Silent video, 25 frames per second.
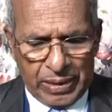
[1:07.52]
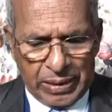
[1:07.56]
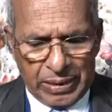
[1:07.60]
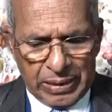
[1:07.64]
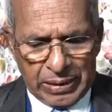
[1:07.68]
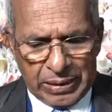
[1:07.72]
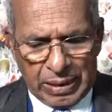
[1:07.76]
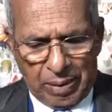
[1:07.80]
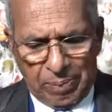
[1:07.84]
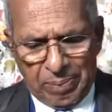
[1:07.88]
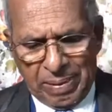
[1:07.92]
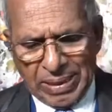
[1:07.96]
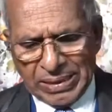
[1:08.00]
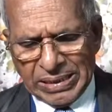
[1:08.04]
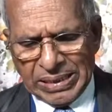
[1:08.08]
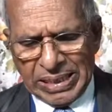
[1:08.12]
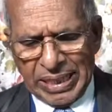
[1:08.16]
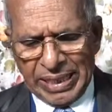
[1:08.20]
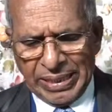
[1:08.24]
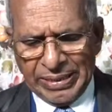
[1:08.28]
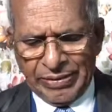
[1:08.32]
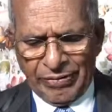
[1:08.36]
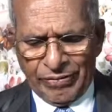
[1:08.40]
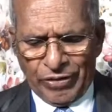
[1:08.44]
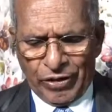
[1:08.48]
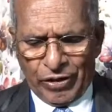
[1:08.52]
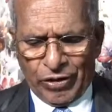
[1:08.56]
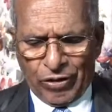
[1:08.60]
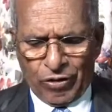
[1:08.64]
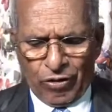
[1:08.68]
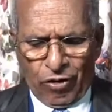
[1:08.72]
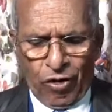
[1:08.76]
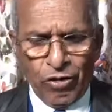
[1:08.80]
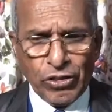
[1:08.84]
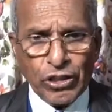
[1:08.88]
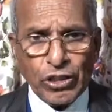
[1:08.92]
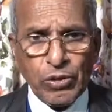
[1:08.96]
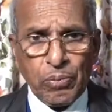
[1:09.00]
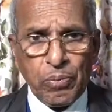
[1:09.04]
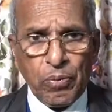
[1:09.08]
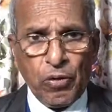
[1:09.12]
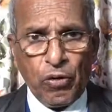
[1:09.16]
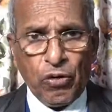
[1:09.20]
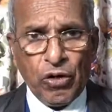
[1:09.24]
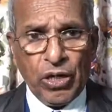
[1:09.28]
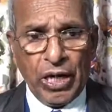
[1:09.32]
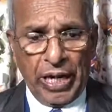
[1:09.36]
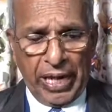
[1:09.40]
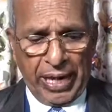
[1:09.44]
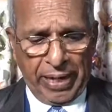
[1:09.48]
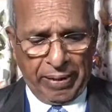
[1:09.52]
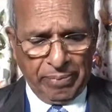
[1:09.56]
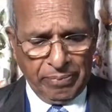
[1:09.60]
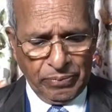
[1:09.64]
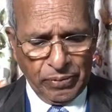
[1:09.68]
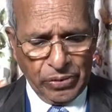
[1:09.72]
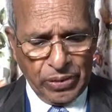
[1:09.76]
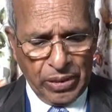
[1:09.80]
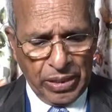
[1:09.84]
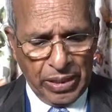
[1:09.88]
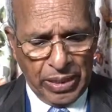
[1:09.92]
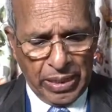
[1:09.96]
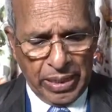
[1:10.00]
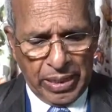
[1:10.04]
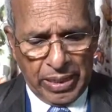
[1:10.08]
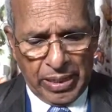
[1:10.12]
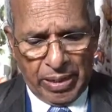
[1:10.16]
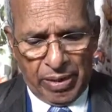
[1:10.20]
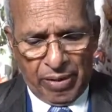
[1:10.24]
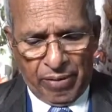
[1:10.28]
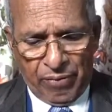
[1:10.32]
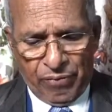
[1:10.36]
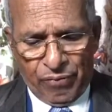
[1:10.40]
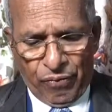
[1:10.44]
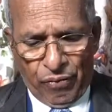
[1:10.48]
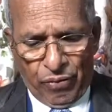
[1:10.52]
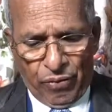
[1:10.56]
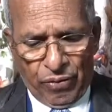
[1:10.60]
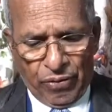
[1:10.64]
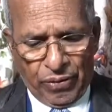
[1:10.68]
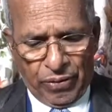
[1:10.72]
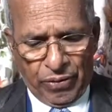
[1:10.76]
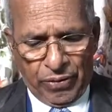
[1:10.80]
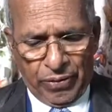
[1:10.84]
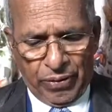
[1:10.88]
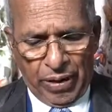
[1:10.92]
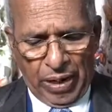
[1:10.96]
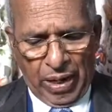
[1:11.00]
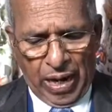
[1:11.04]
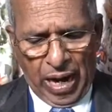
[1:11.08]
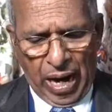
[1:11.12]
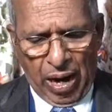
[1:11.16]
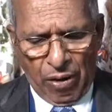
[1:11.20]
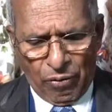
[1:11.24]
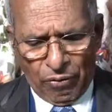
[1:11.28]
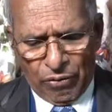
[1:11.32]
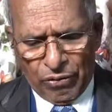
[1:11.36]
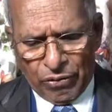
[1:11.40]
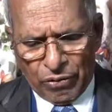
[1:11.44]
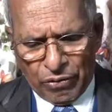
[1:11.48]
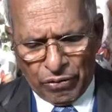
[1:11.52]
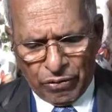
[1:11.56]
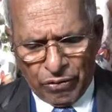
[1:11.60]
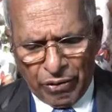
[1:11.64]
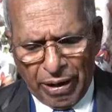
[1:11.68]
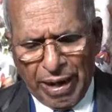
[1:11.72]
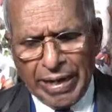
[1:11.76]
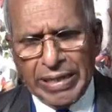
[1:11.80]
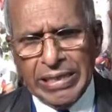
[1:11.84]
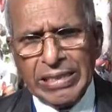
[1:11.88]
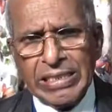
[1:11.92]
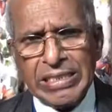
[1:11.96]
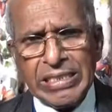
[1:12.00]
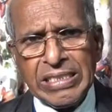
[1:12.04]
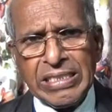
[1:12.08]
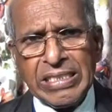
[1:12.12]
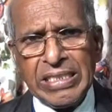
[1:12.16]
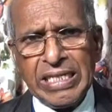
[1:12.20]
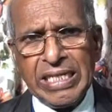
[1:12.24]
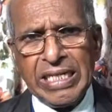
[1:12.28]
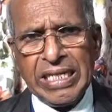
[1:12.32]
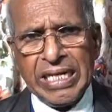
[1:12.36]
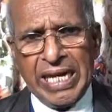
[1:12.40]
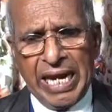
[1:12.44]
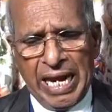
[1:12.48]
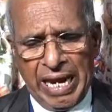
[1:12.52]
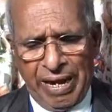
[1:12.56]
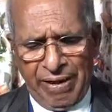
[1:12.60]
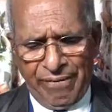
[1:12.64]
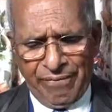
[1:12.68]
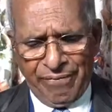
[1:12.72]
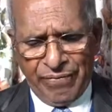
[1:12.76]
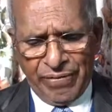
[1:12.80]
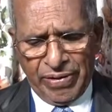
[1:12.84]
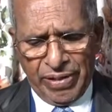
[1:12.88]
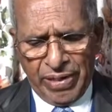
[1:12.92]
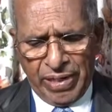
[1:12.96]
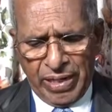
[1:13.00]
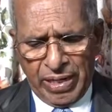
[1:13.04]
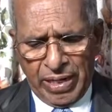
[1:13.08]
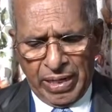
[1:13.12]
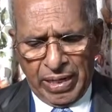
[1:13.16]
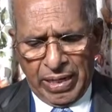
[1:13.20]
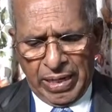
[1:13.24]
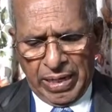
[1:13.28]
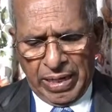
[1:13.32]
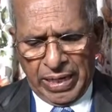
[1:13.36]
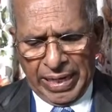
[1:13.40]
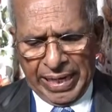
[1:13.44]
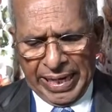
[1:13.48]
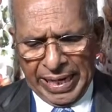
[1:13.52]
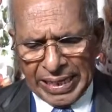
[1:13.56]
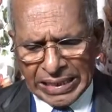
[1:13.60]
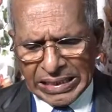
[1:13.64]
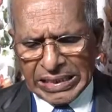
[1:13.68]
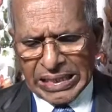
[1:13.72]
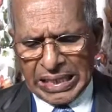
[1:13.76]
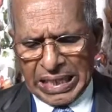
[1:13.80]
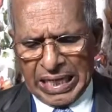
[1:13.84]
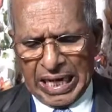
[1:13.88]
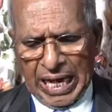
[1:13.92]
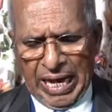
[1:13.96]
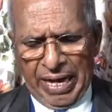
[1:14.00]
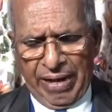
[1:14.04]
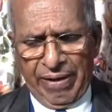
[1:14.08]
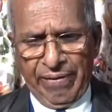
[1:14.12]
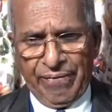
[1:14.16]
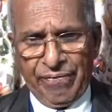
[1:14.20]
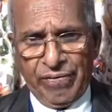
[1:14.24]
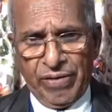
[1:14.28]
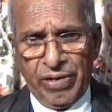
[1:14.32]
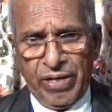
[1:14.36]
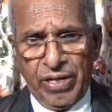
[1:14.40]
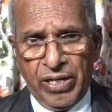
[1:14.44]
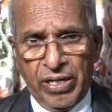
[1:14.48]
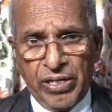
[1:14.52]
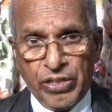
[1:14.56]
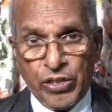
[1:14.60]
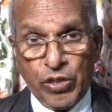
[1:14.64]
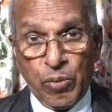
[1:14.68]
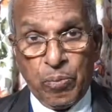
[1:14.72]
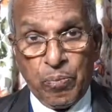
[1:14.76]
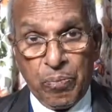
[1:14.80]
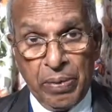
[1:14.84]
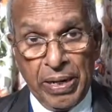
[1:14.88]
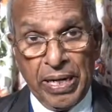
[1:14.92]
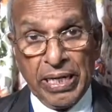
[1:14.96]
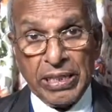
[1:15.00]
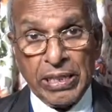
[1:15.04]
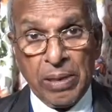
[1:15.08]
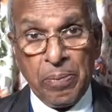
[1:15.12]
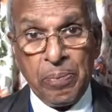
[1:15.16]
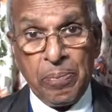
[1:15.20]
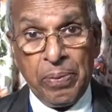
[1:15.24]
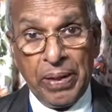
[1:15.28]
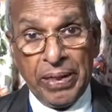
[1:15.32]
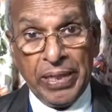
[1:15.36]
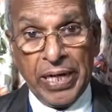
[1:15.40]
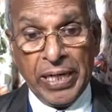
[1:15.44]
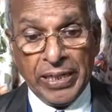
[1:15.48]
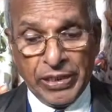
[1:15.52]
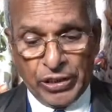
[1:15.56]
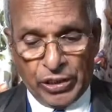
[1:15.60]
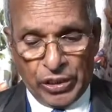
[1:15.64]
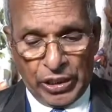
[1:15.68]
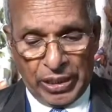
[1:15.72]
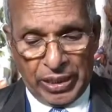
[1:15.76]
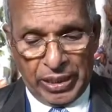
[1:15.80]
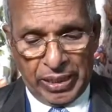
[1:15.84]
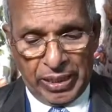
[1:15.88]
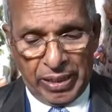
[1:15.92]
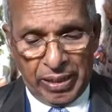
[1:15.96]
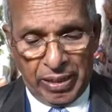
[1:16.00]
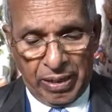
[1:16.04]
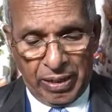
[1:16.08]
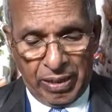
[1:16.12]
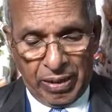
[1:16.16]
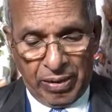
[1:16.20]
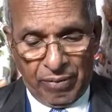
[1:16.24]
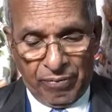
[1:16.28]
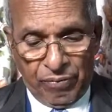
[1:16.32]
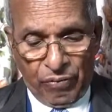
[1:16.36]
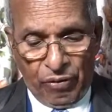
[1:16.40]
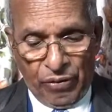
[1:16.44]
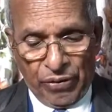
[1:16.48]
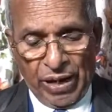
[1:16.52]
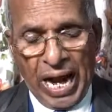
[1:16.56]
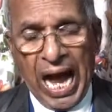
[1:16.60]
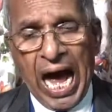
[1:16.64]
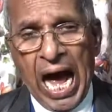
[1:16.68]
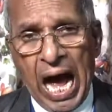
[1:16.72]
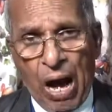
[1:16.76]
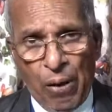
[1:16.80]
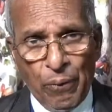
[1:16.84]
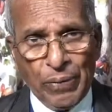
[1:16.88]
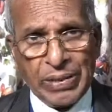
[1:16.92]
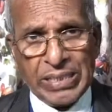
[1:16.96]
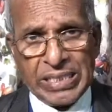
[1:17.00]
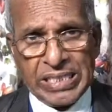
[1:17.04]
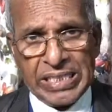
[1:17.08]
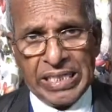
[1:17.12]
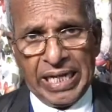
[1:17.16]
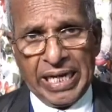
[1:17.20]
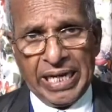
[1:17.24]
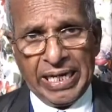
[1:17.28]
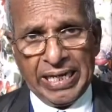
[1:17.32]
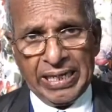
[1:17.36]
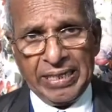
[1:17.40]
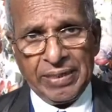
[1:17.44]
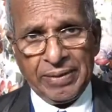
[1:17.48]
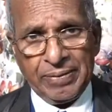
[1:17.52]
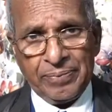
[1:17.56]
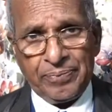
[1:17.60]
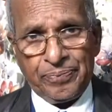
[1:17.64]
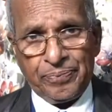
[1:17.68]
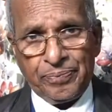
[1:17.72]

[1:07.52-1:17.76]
The message of the cross proclaims for how Christ gave His life to pay the penalty for our sin.